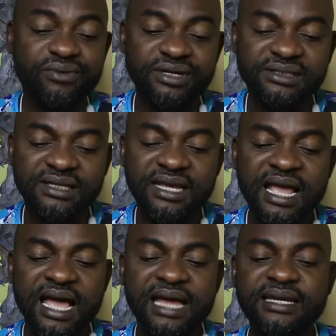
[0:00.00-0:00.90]
person.
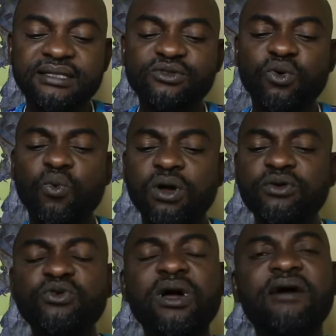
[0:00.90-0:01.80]
And then, so what
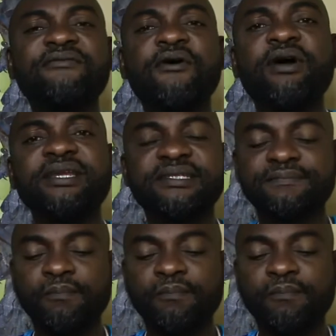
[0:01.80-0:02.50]
do you avoid?